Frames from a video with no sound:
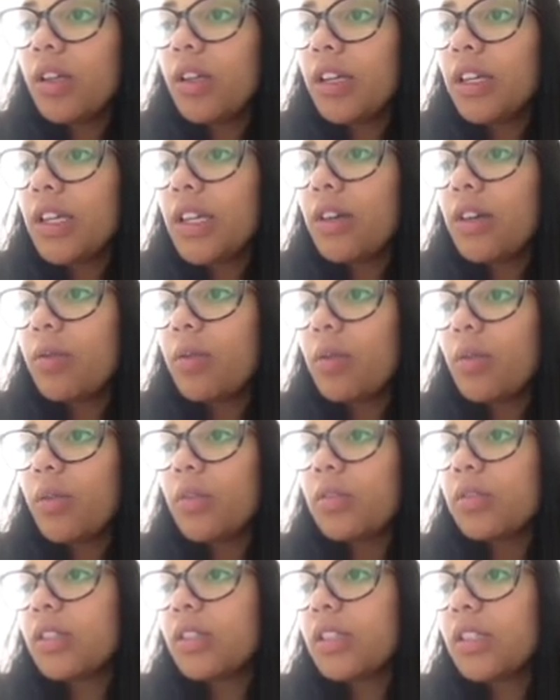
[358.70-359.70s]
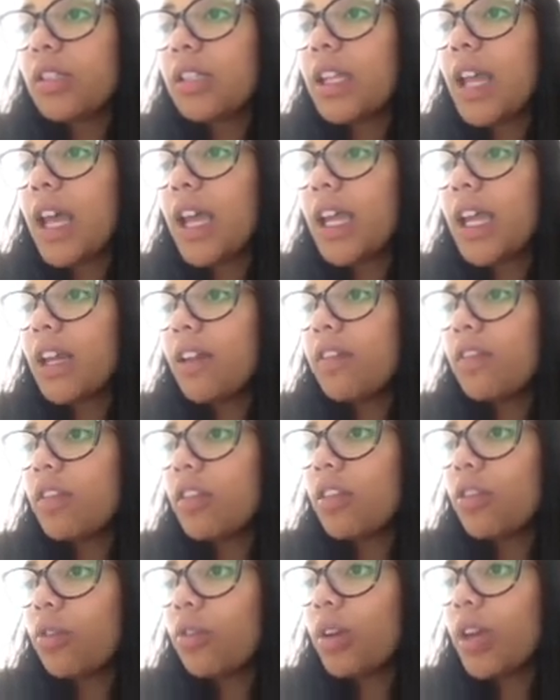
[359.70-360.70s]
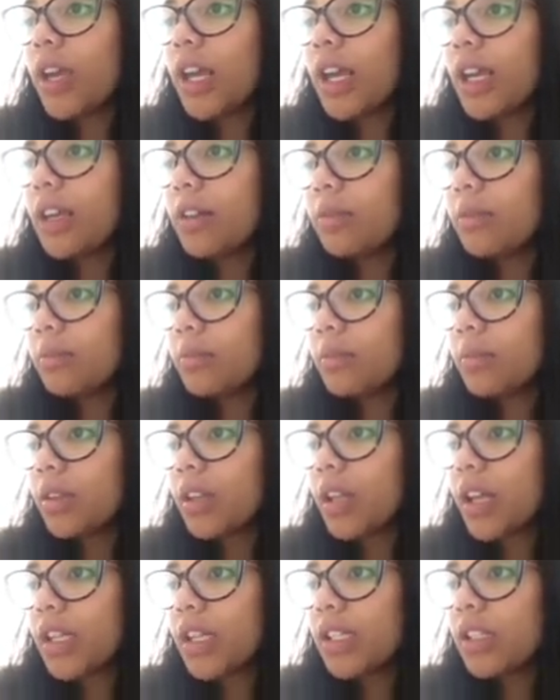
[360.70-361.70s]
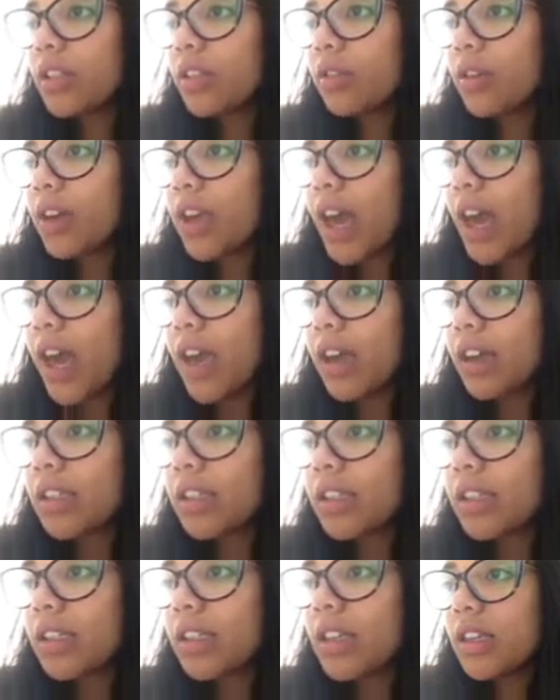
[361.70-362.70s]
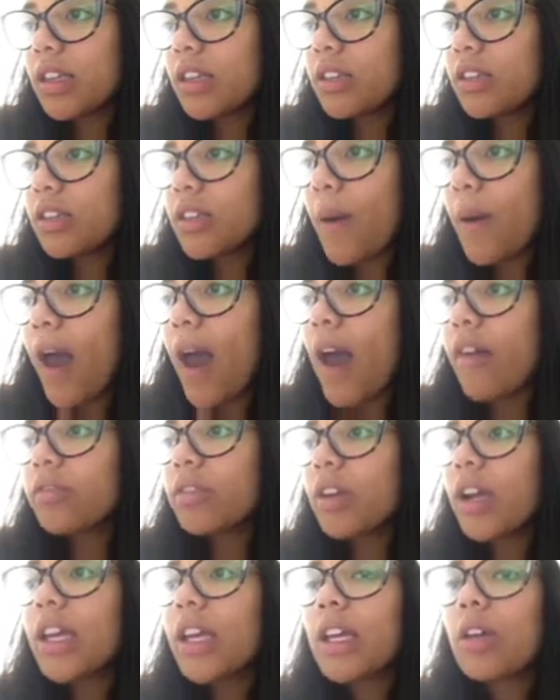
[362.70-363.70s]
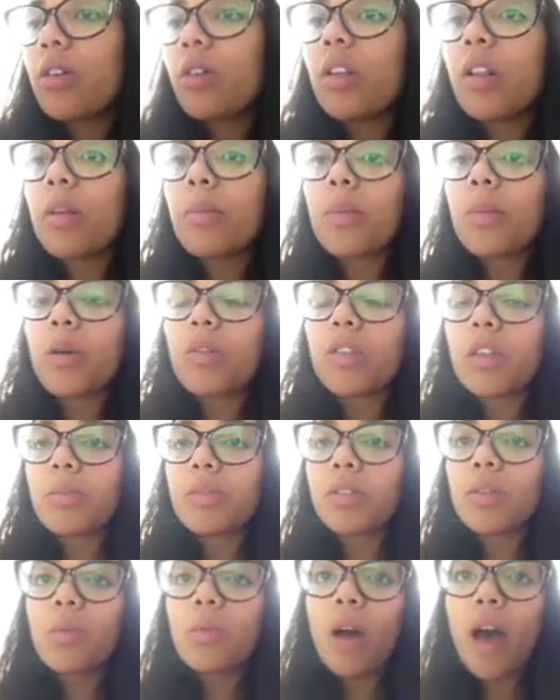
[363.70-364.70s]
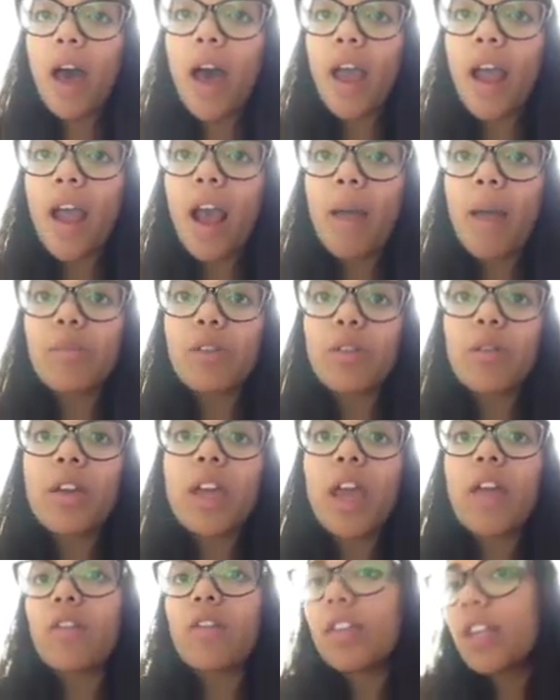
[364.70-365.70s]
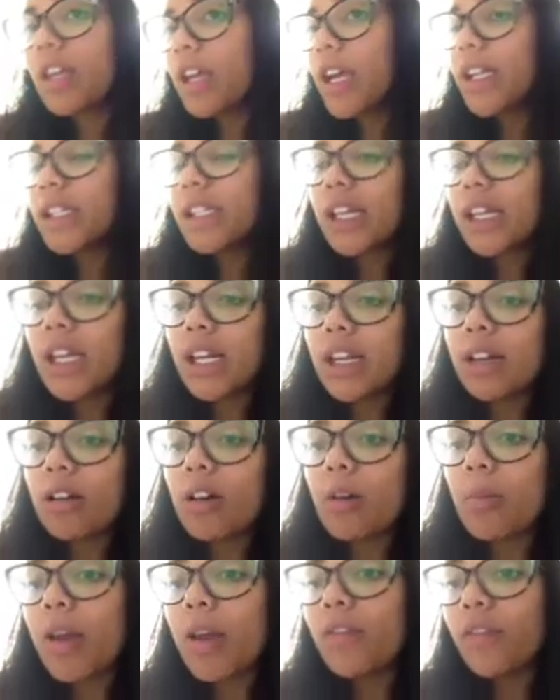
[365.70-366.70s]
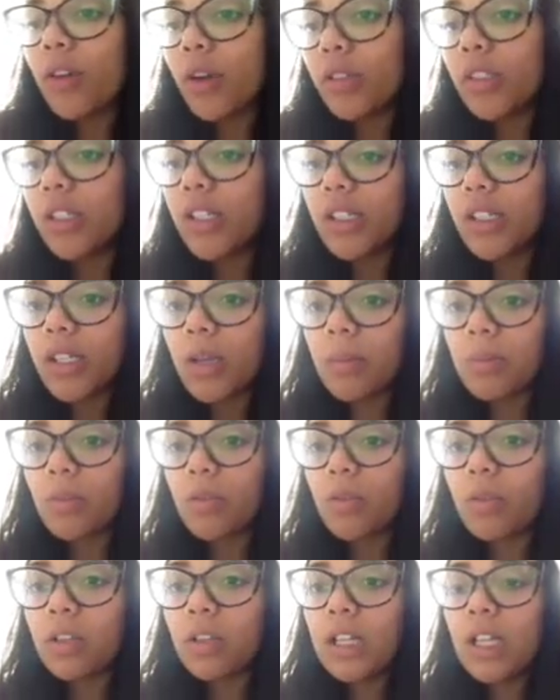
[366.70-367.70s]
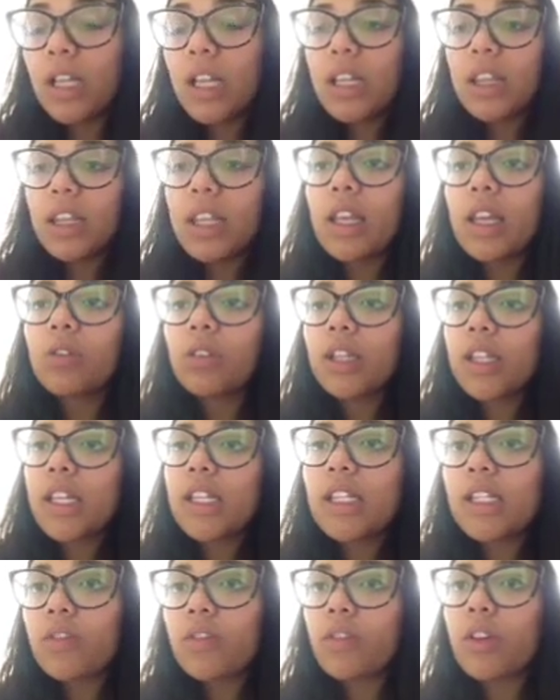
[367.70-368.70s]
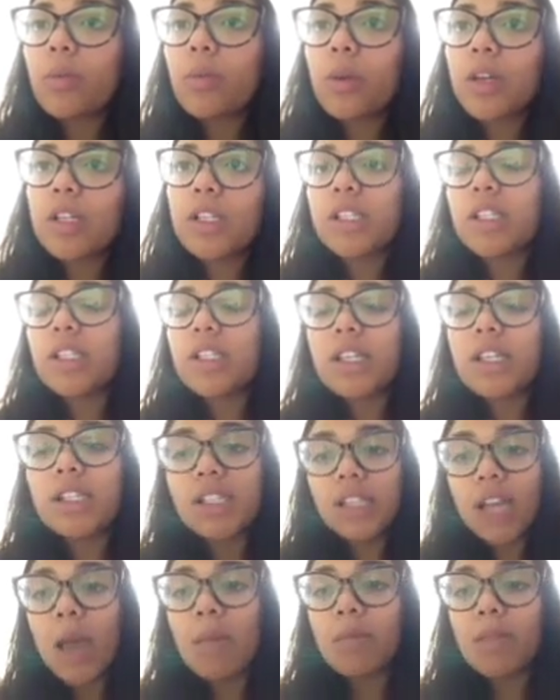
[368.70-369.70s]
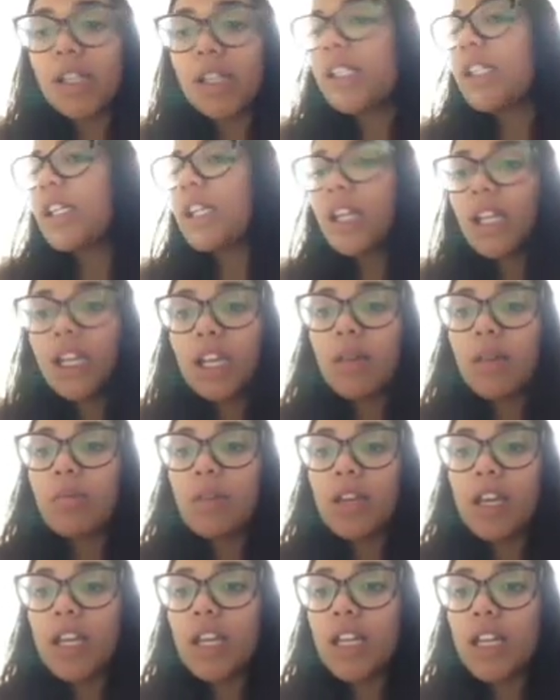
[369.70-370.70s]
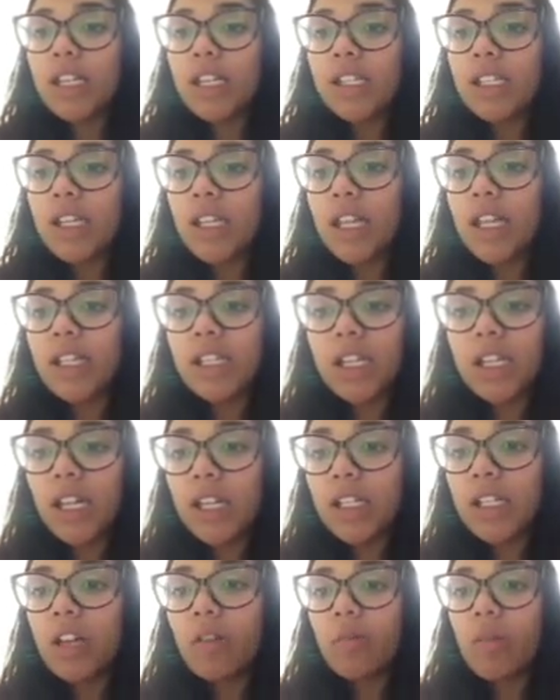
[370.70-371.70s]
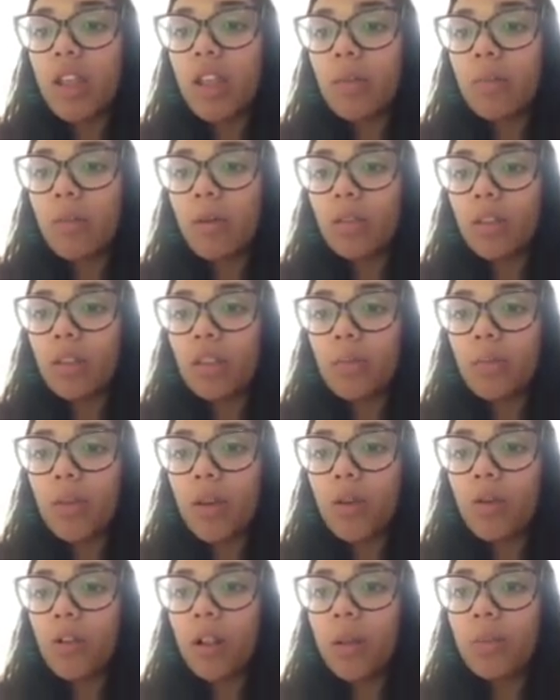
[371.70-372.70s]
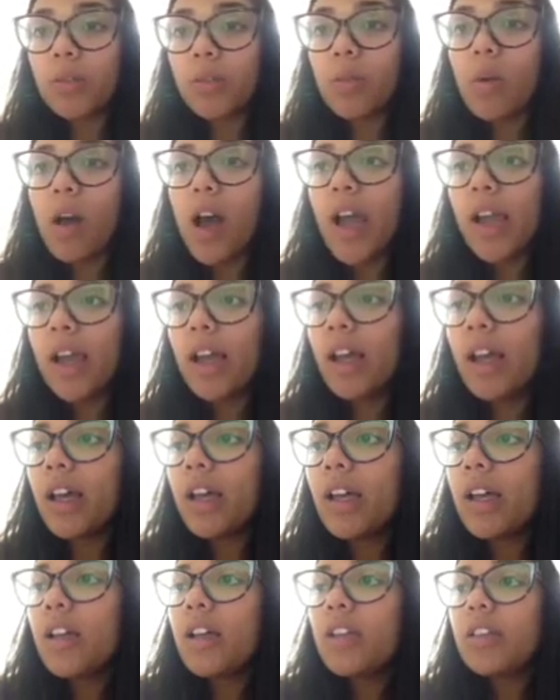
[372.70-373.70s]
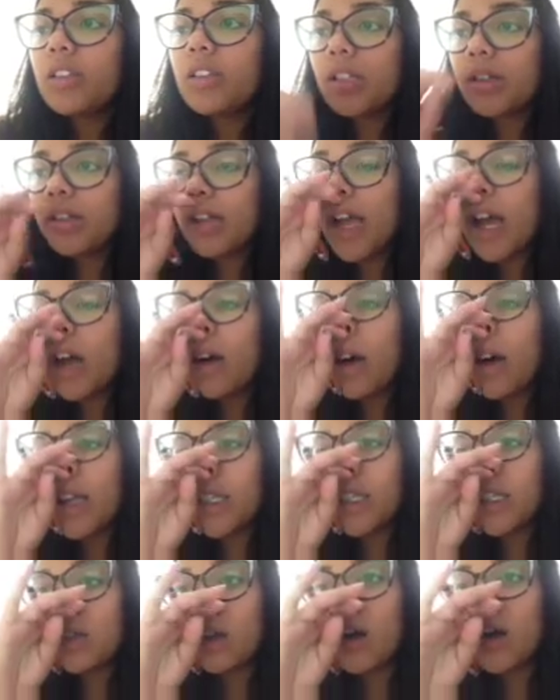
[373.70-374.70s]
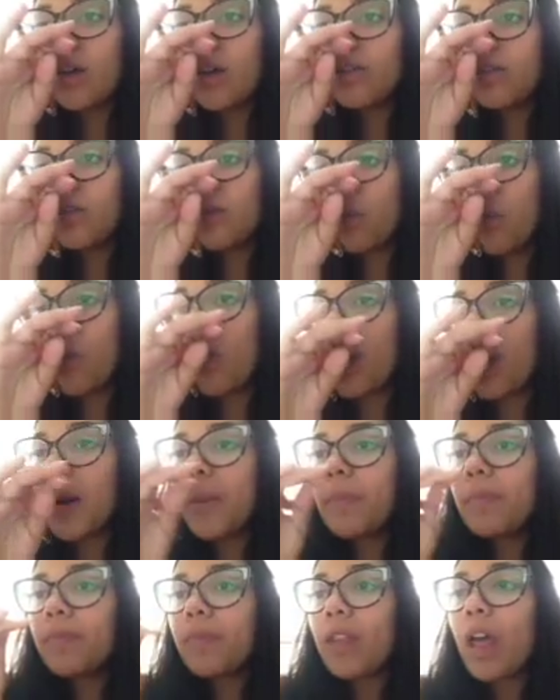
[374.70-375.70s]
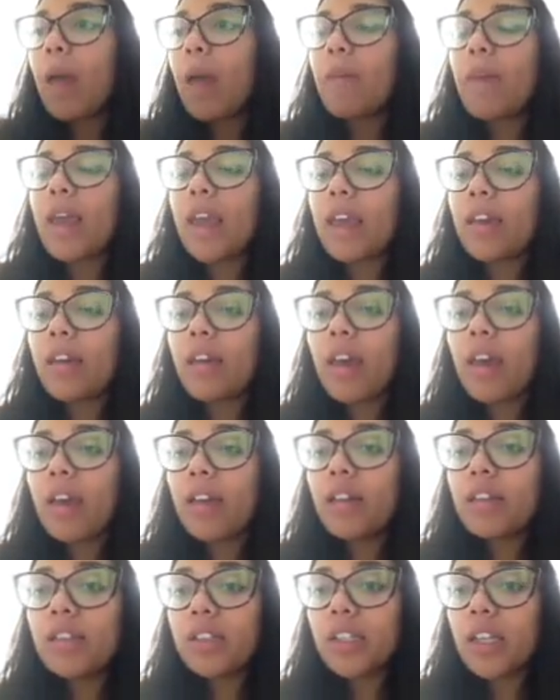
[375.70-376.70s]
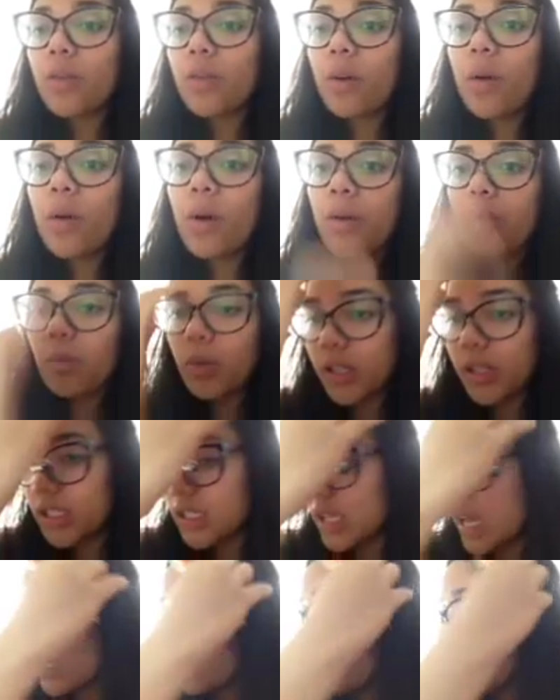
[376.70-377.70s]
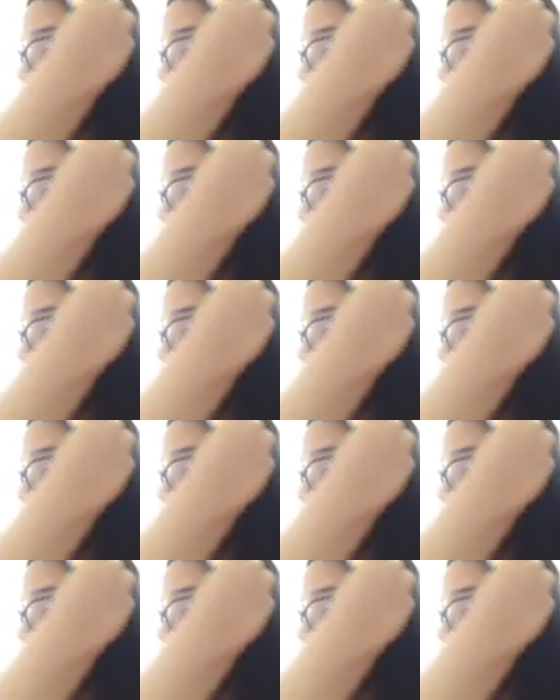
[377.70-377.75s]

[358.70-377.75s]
equals negative 3 plus 3x. So after I equal them both up to y, I'm doing everything I did on my first example. The only thing different was this time they didn't give me it easy. They didn't tell me that both of them equal up to y. So now I solve for, I make 0 on one side of